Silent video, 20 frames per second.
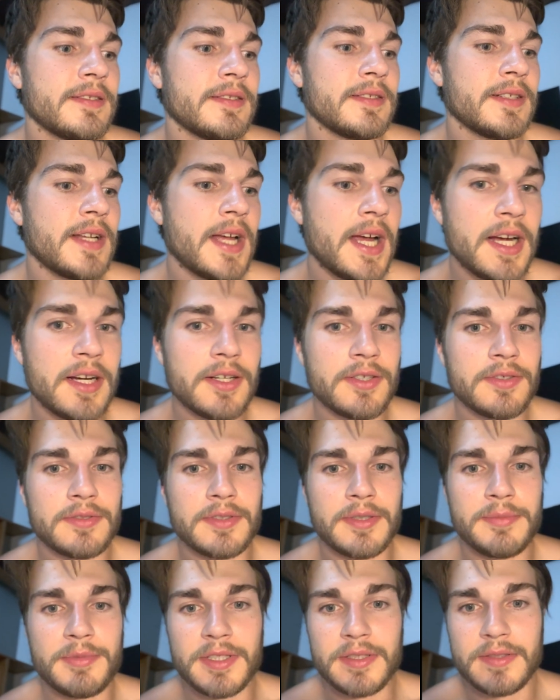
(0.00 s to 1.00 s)
now,
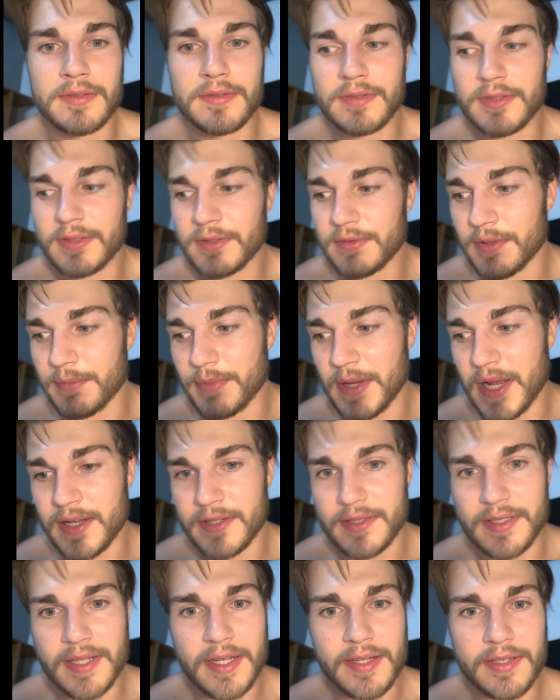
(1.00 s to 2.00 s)
I mean, just for the
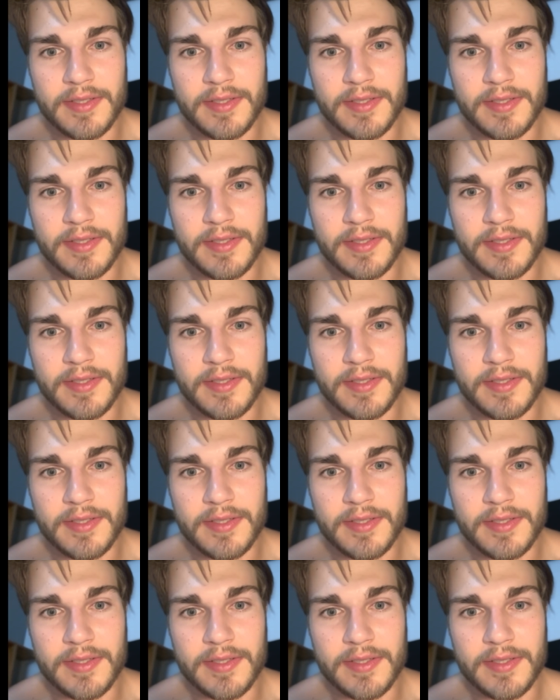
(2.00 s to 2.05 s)
past day,